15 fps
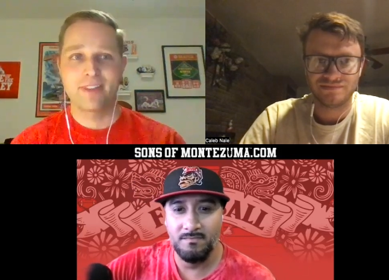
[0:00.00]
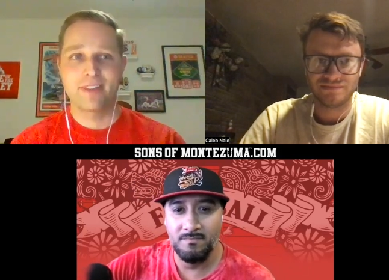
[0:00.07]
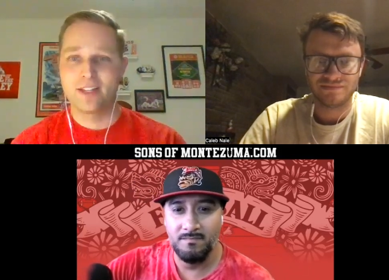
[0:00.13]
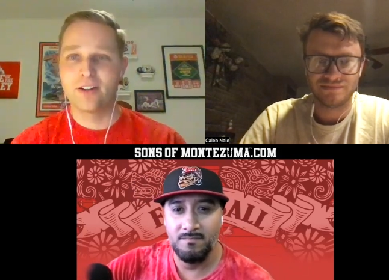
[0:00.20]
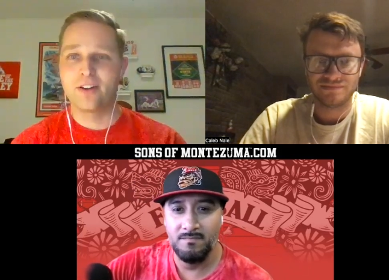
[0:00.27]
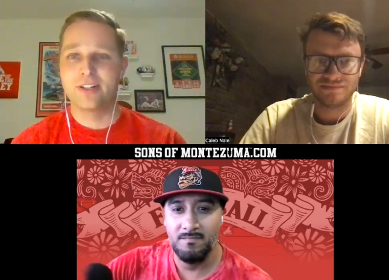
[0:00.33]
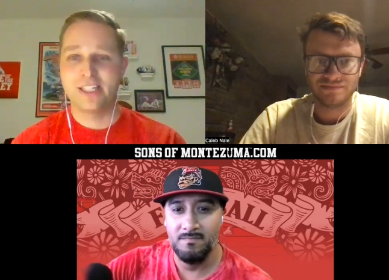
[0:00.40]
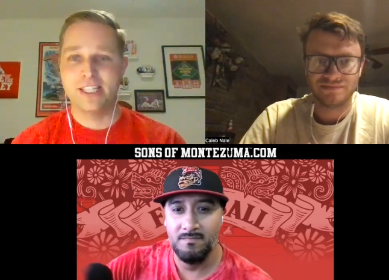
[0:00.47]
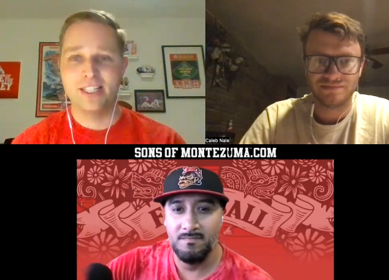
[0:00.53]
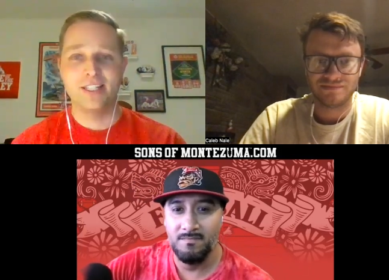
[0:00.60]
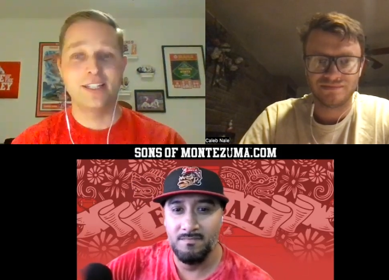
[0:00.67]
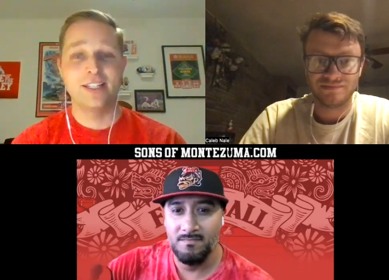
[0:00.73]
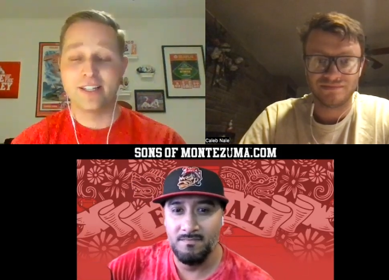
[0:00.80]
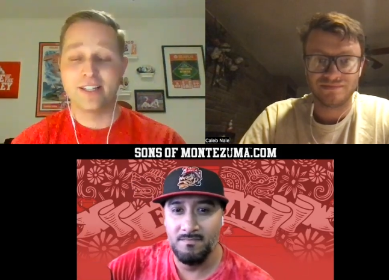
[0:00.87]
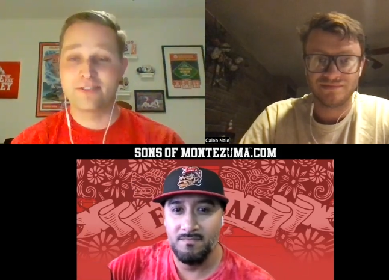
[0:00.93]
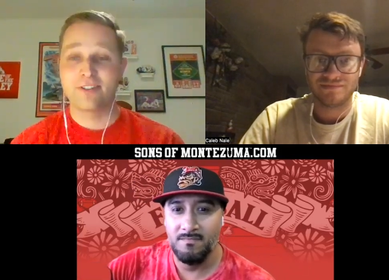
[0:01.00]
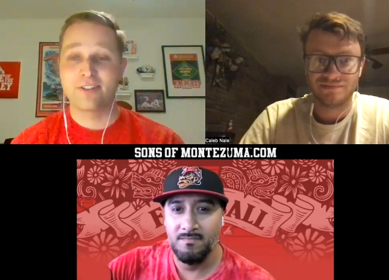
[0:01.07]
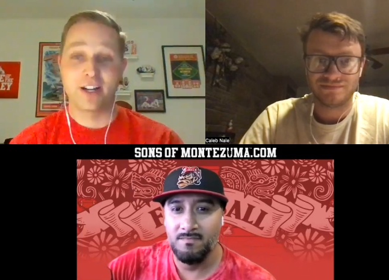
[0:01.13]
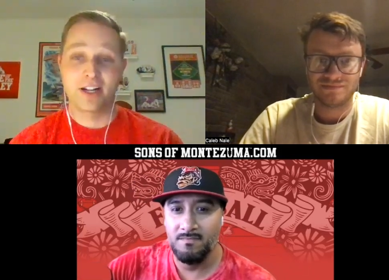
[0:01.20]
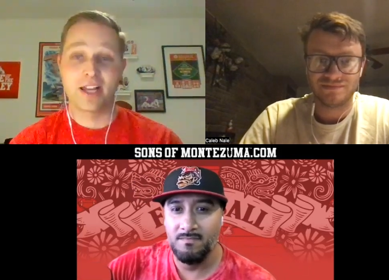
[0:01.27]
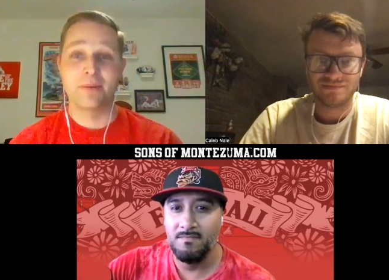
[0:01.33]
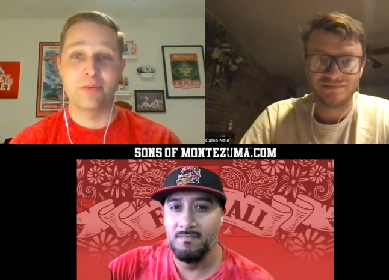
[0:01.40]
Speaker 1: you know, he is very
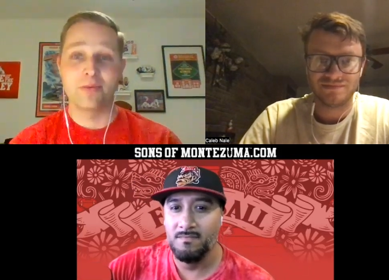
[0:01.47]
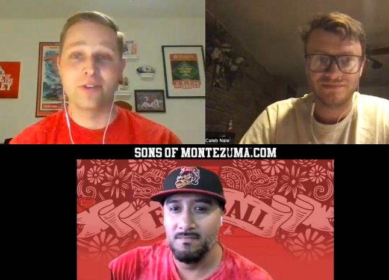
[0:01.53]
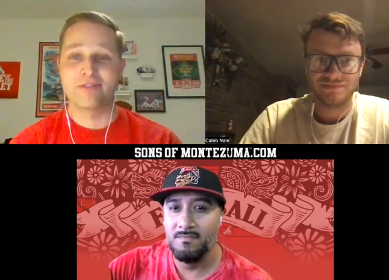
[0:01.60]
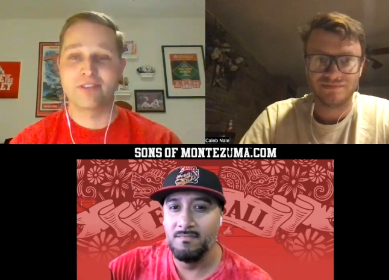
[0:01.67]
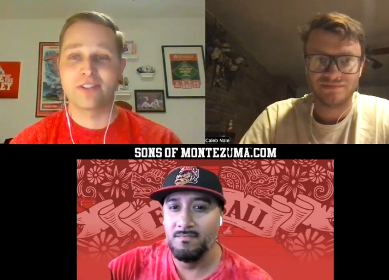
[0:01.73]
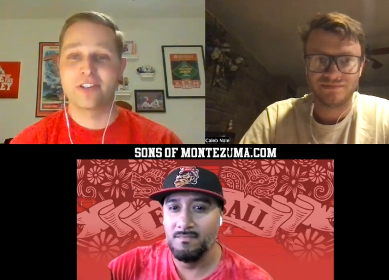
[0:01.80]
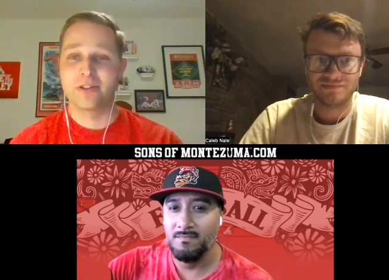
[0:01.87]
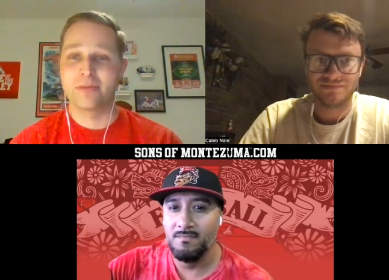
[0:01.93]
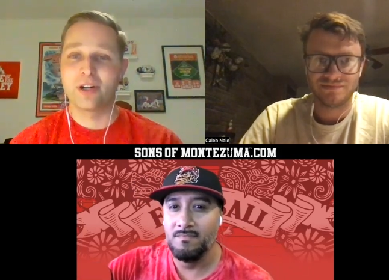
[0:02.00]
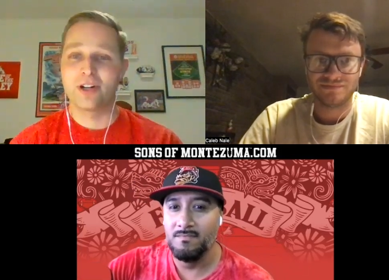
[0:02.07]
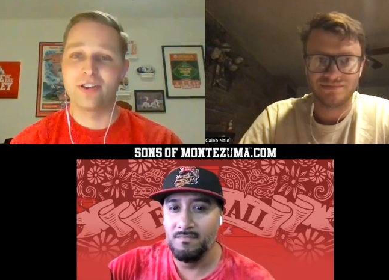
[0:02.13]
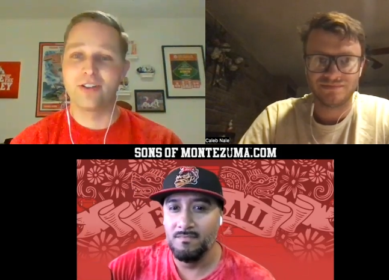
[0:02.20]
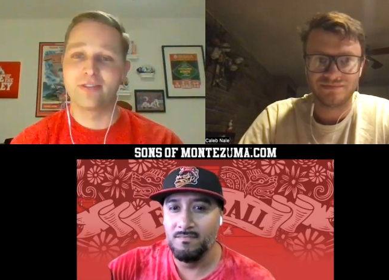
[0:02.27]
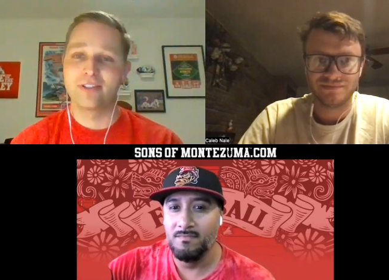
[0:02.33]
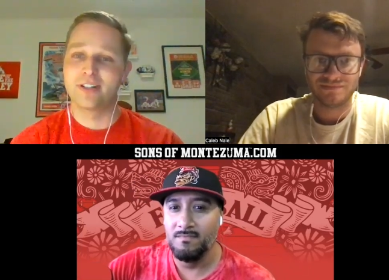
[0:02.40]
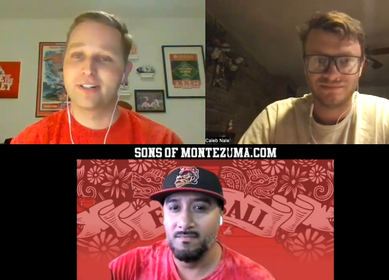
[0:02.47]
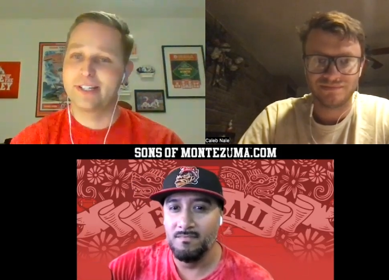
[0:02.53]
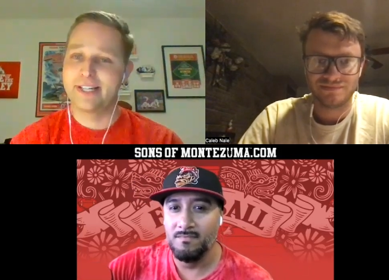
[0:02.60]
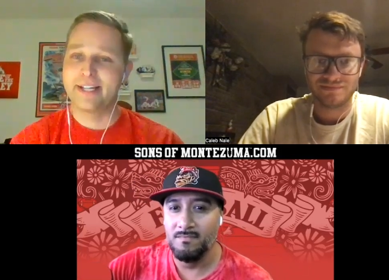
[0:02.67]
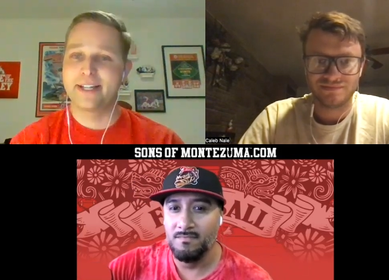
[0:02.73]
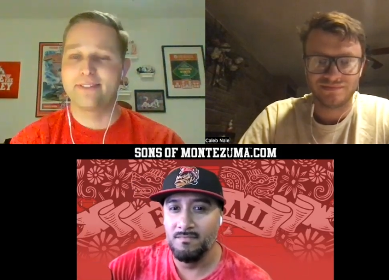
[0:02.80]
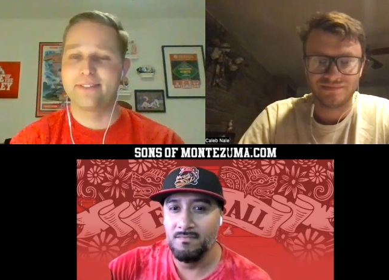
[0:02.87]
capable of turning the ball over
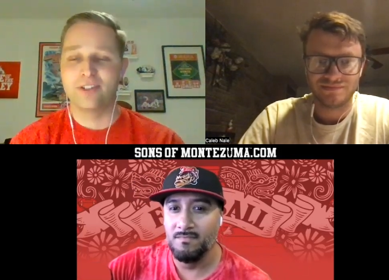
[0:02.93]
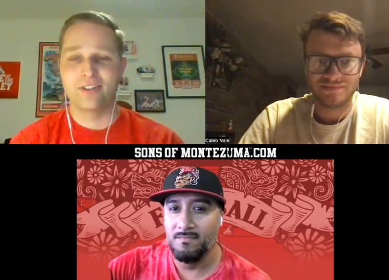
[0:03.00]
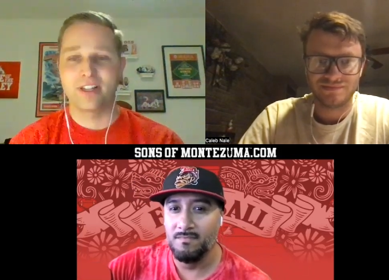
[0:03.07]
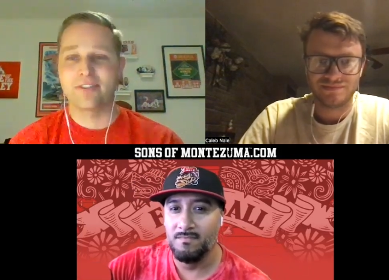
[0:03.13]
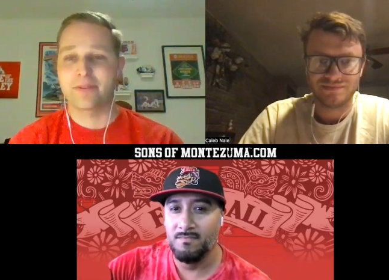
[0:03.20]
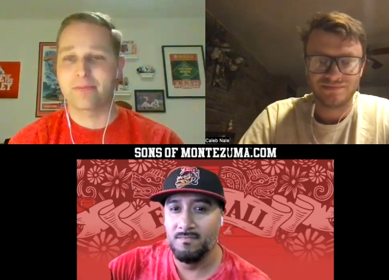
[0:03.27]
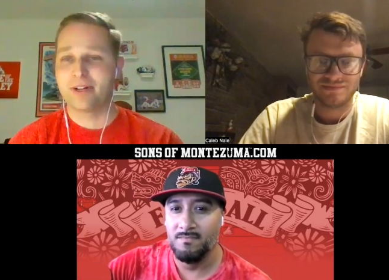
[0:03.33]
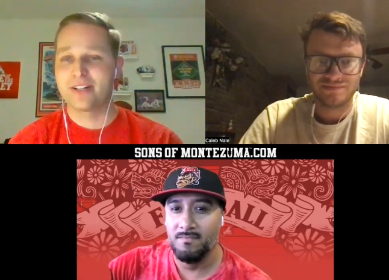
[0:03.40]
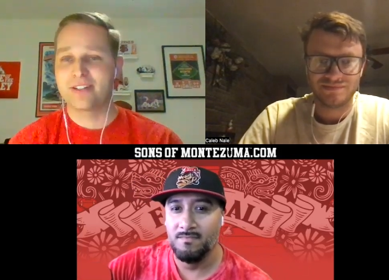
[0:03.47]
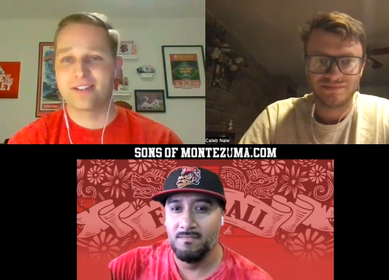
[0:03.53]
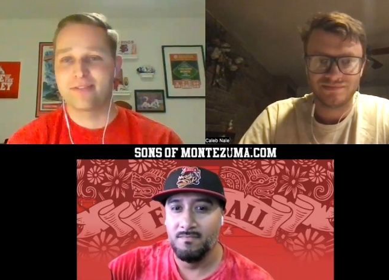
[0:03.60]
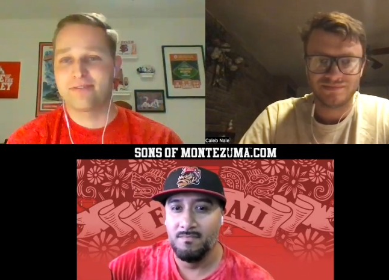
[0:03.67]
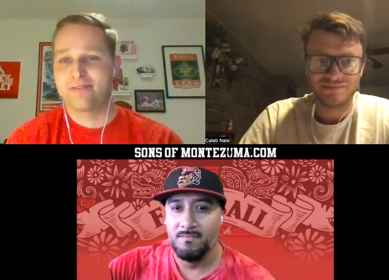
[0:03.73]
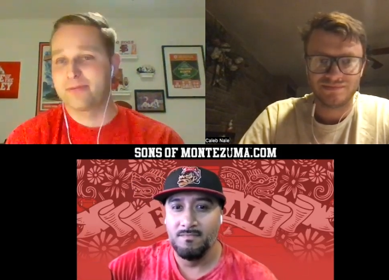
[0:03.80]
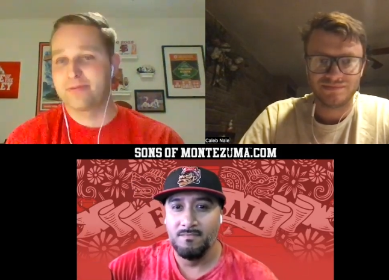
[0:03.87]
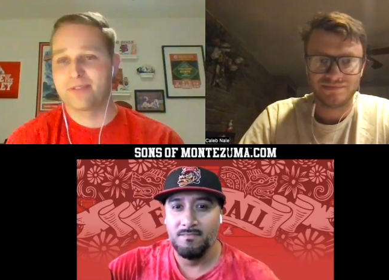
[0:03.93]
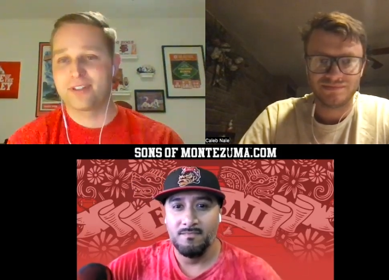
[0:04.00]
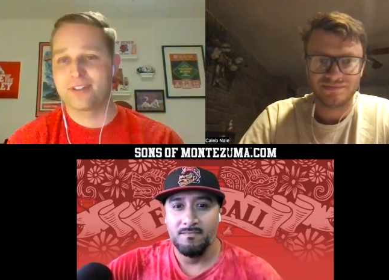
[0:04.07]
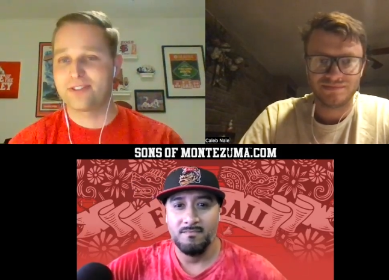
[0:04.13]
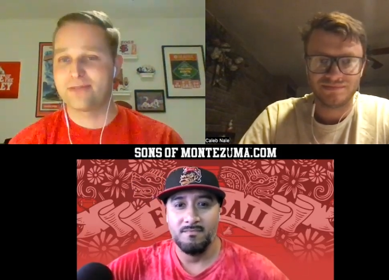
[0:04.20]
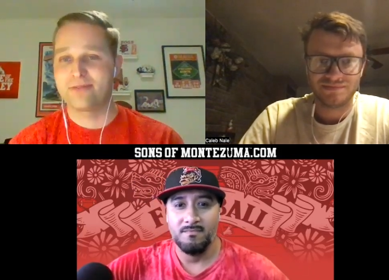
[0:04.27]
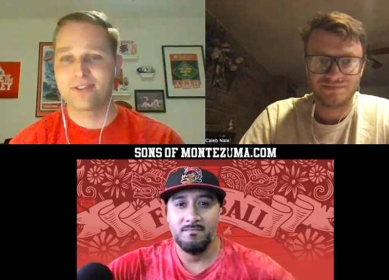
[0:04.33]
and, you know, giving positive field
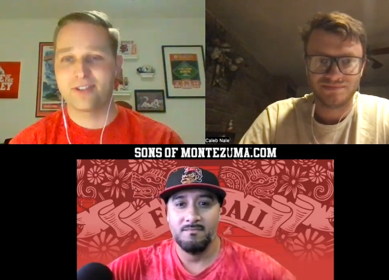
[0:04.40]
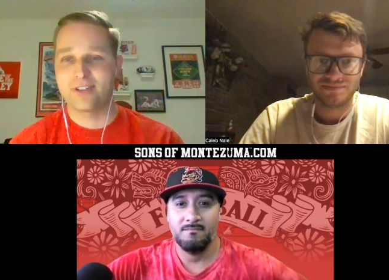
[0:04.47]
position. So